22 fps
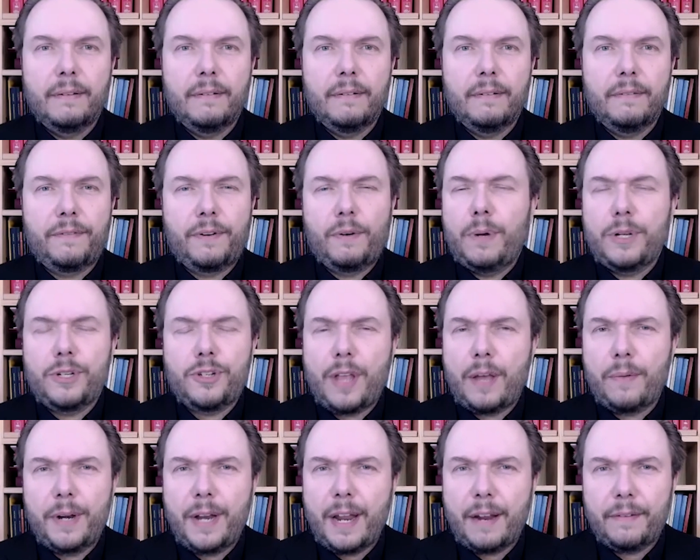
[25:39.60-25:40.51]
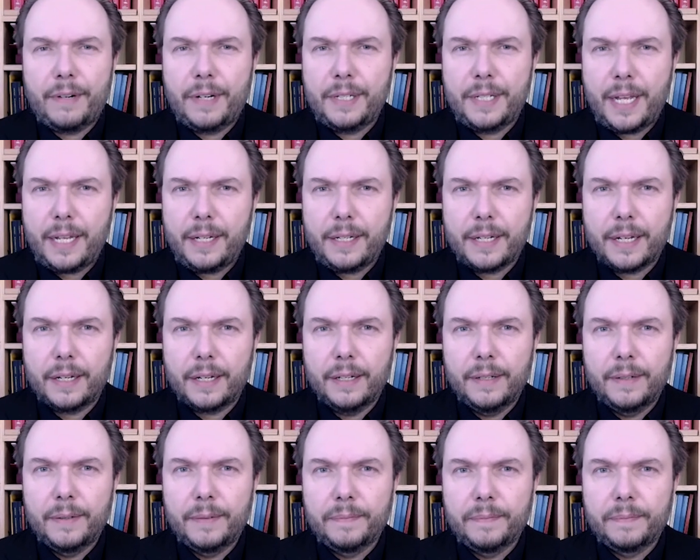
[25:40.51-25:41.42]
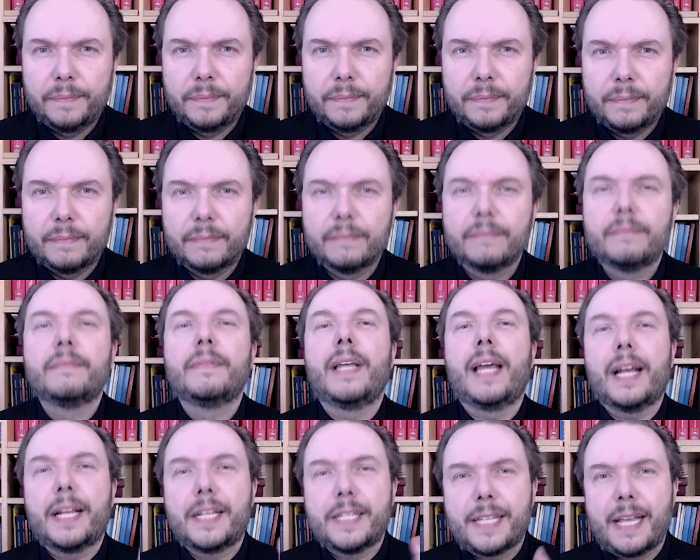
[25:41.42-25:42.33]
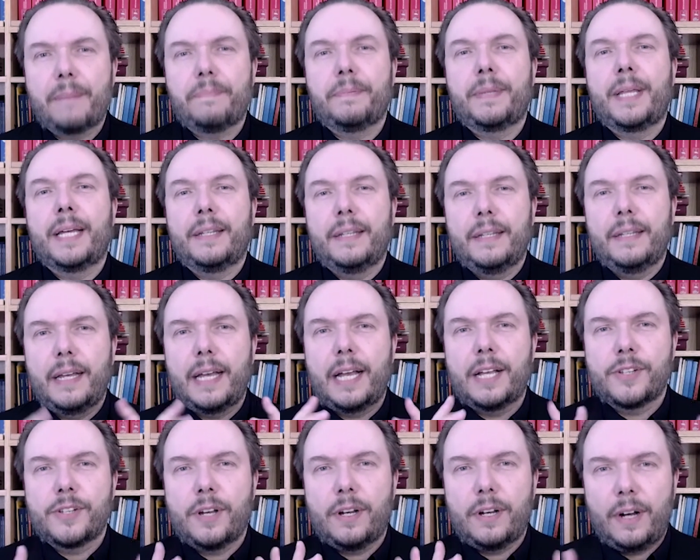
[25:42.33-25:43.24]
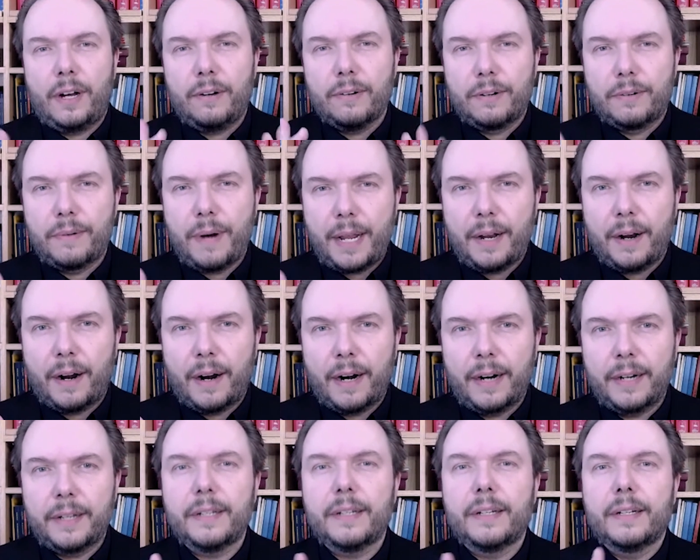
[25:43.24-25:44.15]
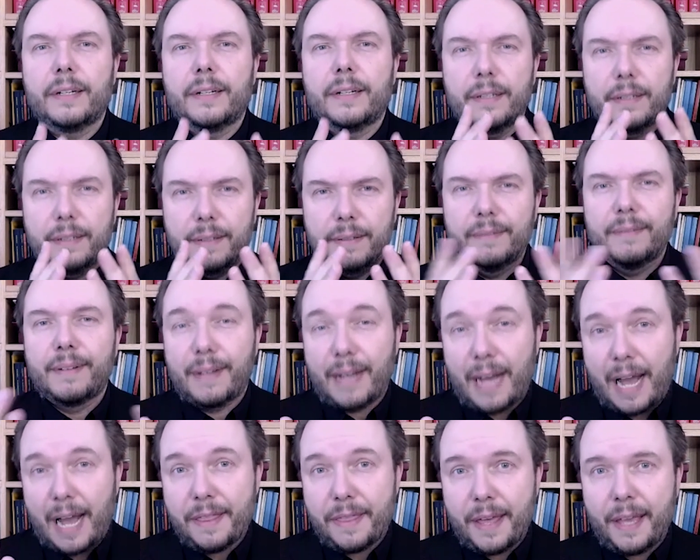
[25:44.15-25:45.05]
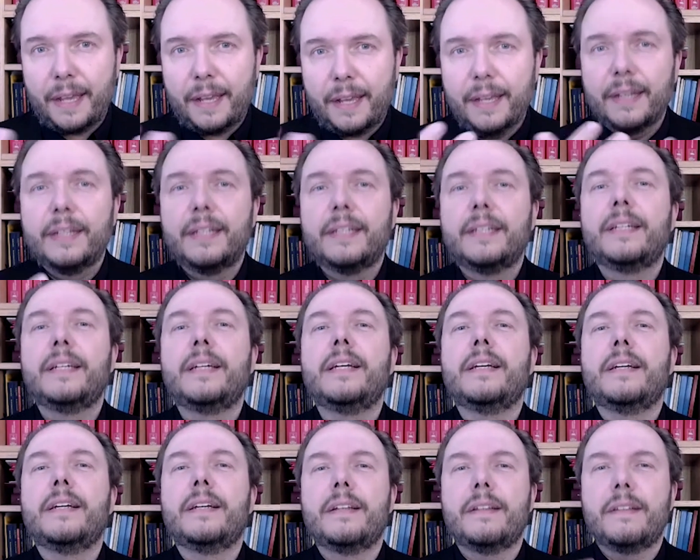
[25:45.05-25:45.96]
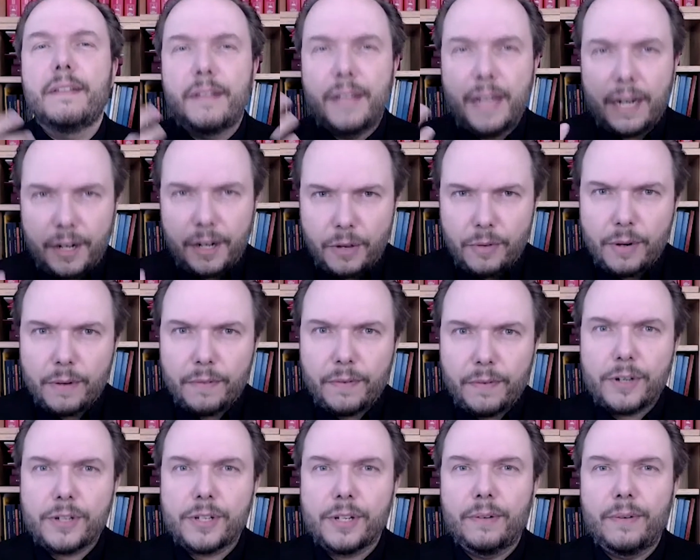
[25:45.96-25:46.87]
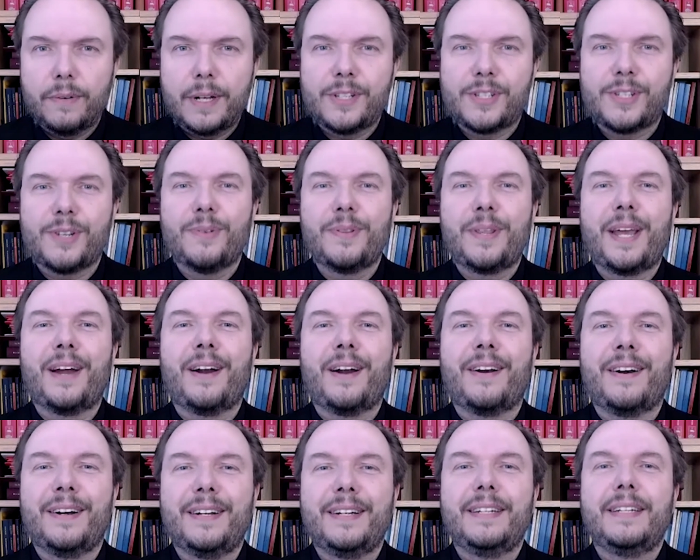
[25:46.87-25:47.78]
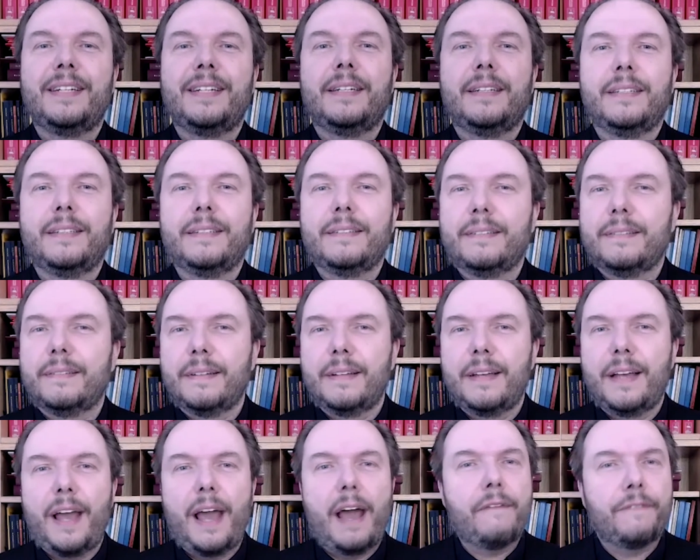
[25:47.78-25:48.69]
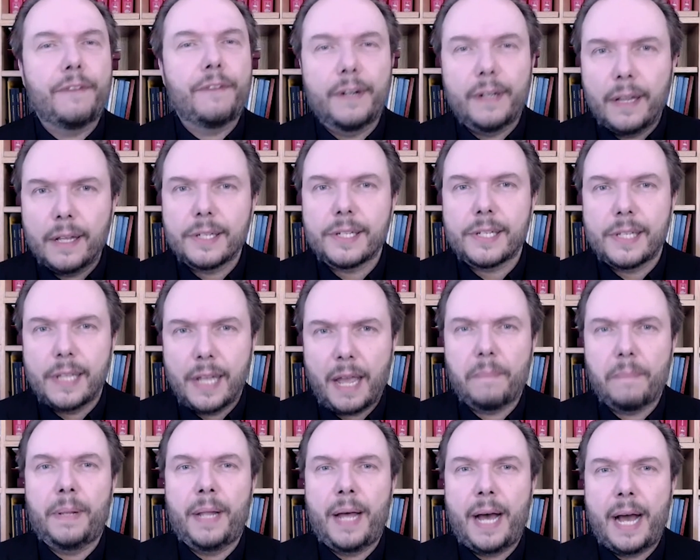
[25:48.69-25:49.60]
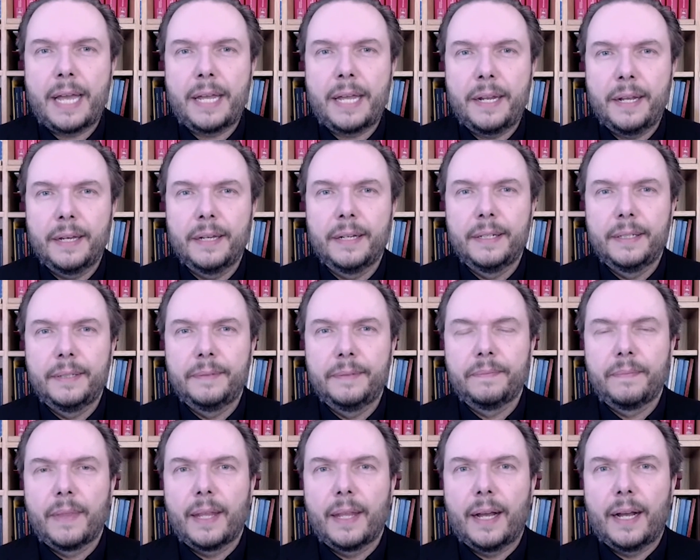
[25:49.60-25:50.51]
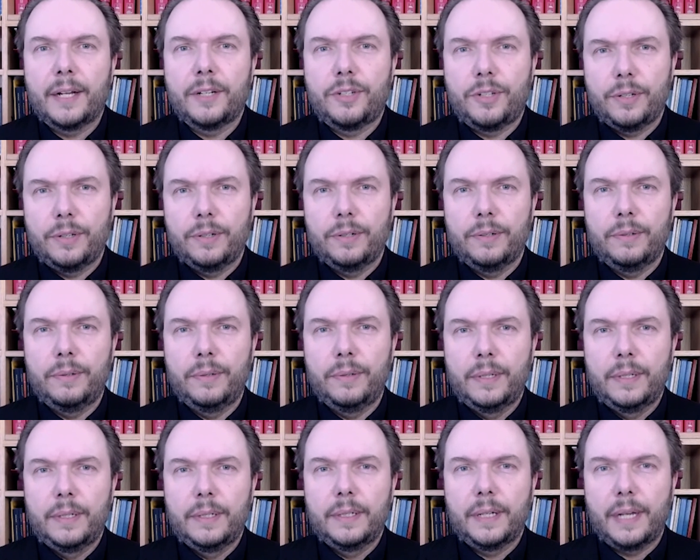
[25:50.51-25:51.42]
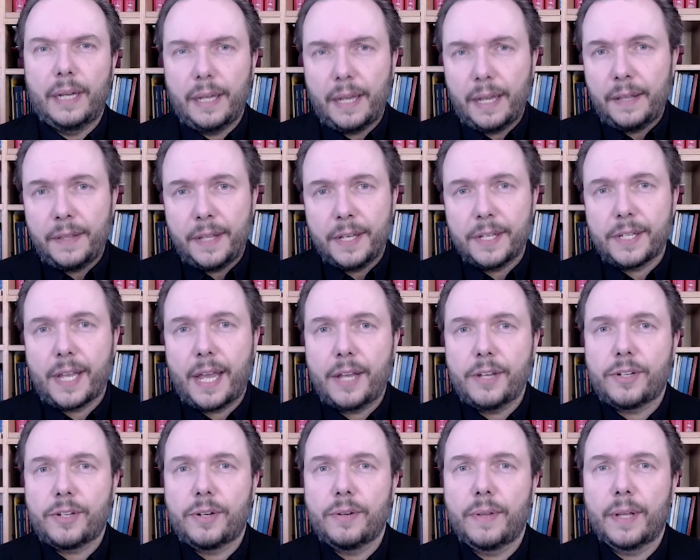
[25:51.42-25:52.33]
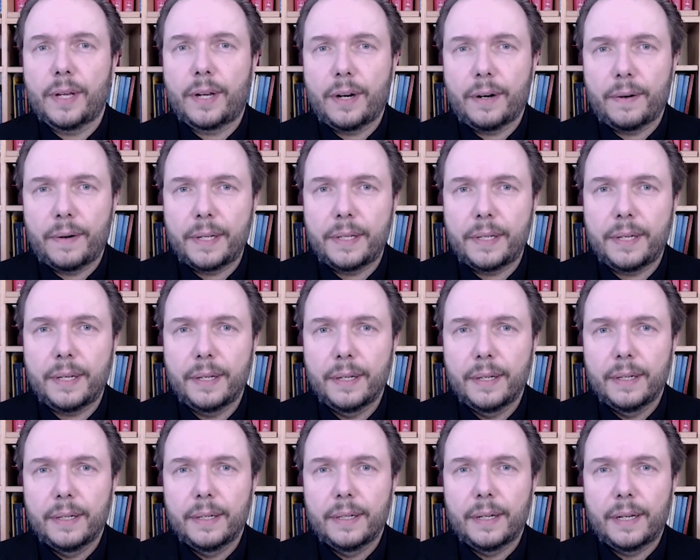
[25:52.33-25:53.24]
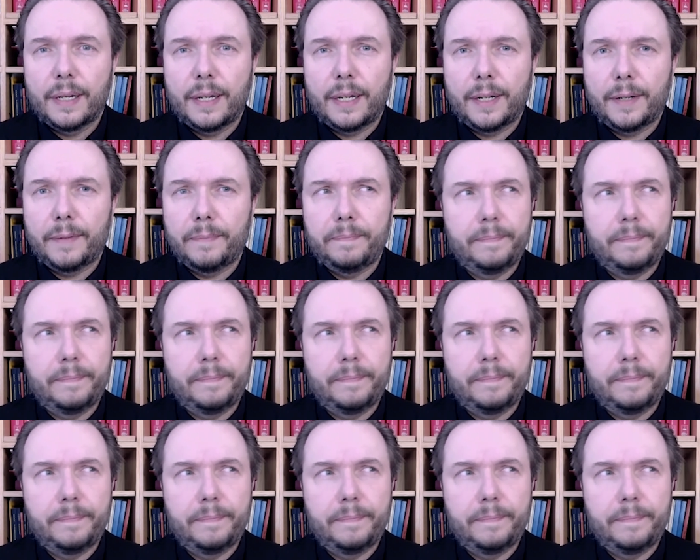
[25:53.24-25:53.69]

for which they were never intended. Hmm. Except that, as all great art, I think they are universal, and so they are effortlessly applied uh, to, in this case, to the current uh,